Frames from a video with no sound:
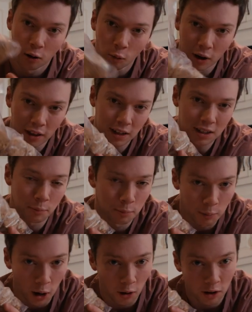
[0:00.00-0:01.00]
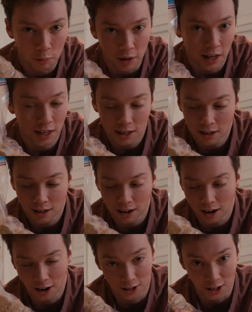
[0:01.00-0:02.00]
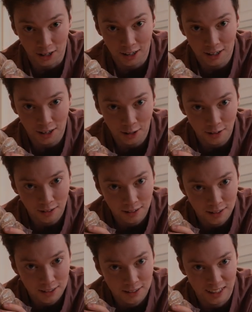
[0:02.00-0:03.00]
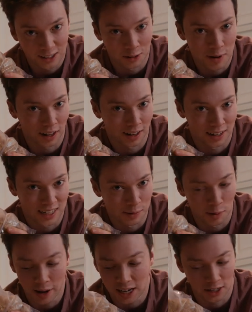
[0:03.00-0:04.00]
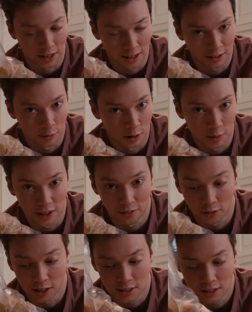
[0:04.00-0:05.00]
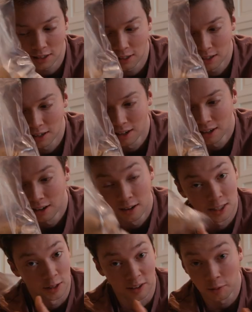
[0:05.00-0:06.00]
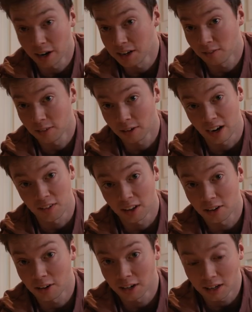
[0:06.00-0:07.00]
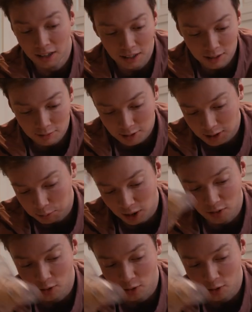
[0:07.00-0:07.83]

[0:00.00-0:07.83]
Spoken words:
we like to bulk make our cookie dough. Sarah will make like a double batch cookie dough and put them in the freezer. So whenever I'm craving a little cookie, just put